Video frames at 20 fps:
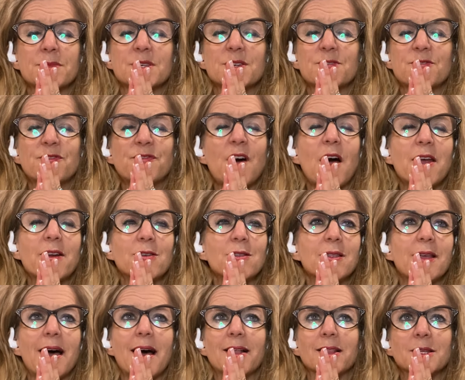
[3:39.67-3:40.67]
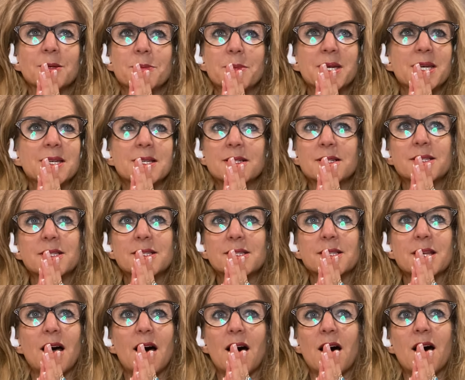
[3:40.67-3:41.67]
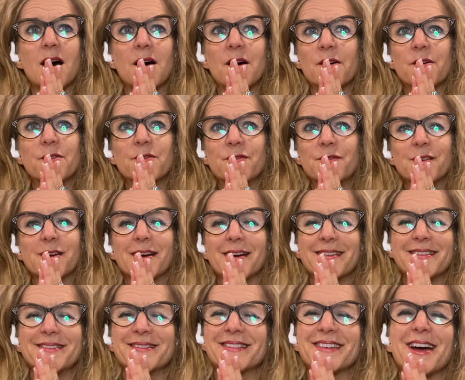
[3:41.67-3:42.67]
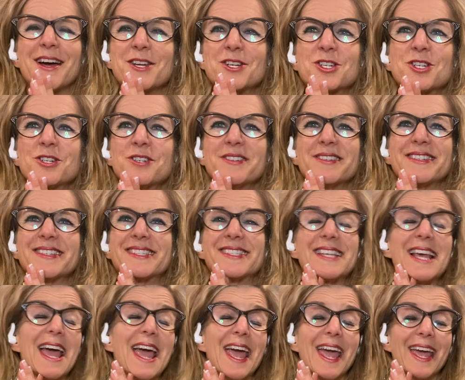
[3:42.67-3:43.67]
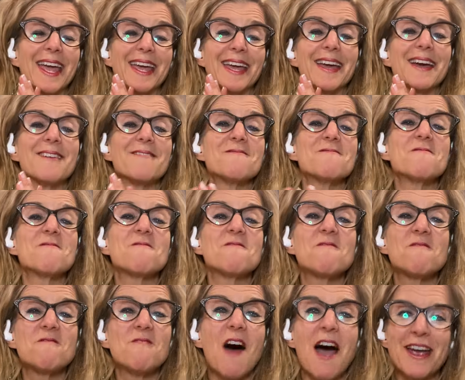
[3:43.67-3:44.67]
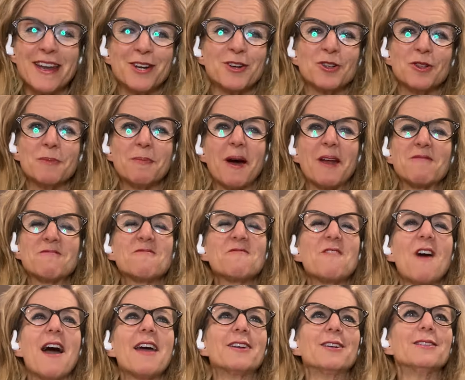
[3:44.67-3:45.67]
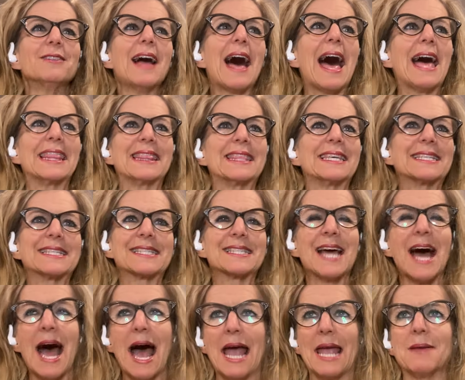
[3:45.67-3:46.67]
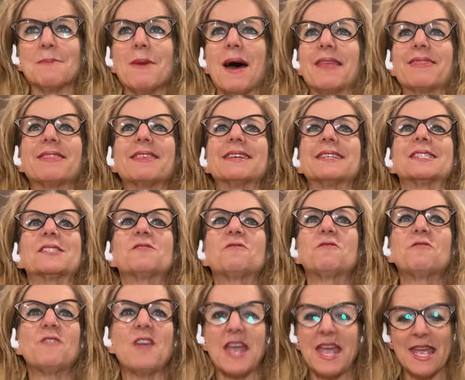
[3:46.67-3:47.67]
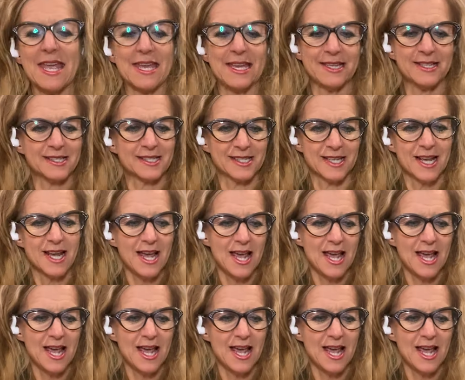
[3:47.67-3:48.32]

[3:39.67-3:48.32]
final elements of, I shouldn't say final, but final at this time, at this phase,